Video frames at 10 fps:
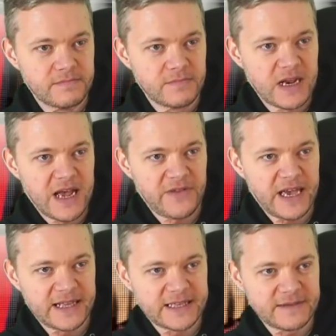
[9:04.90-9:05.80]
We'll have
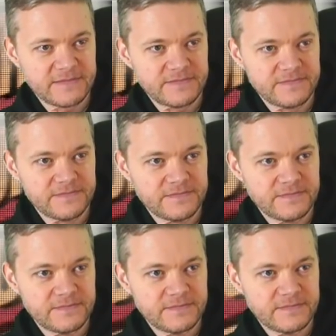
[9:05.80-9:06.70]
it.
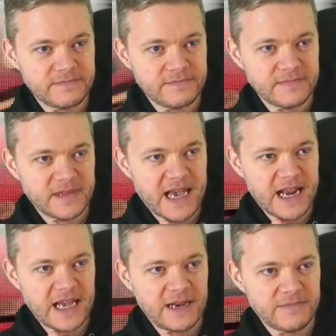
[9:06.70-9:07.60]
Get
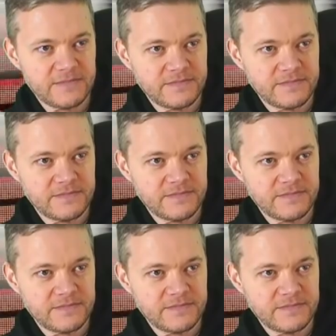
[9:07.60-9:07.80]
in.